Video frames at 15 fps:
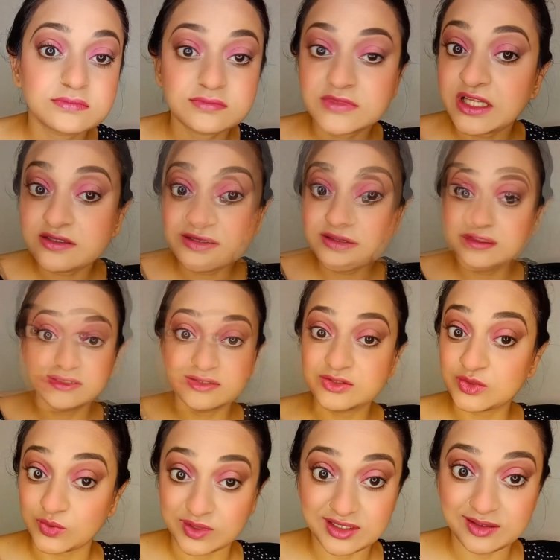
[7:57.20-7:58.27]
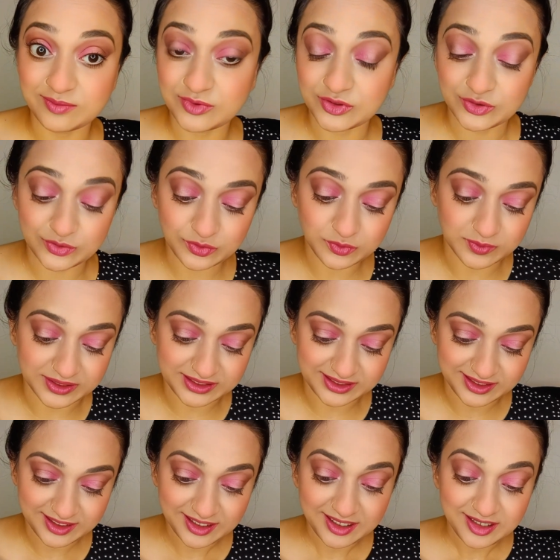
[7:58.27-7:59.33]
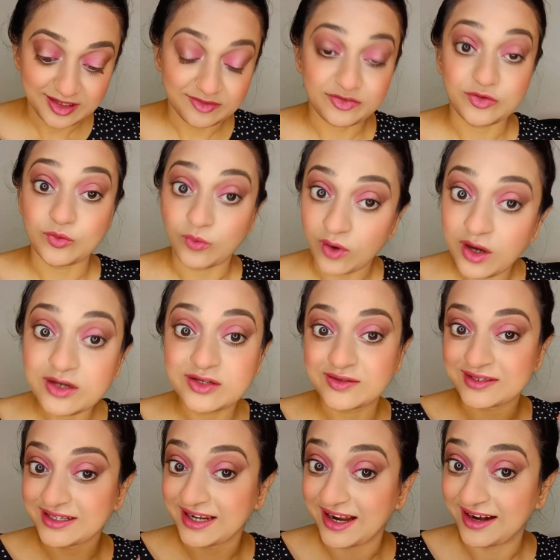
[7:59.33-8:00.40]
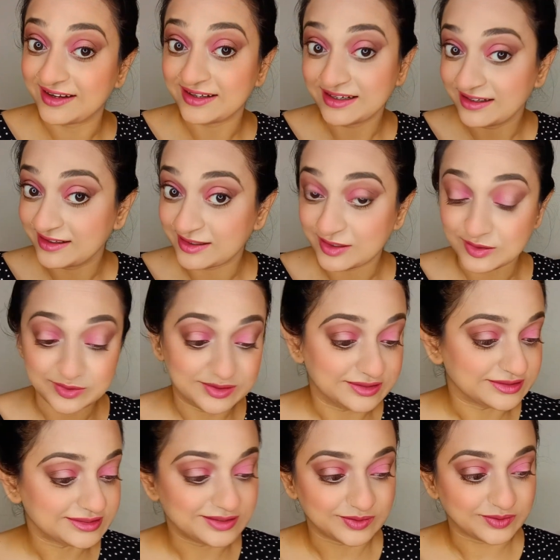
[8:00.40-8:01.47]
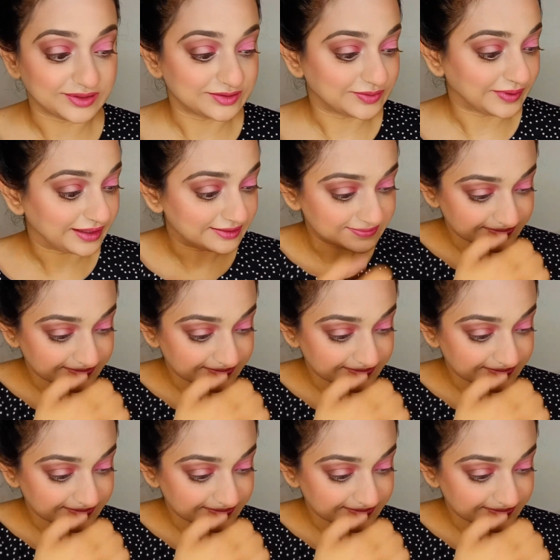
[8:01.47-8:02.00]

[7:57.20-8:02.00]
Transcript: Now this is totally up to you, but if you want, you can add glitter to this look as well.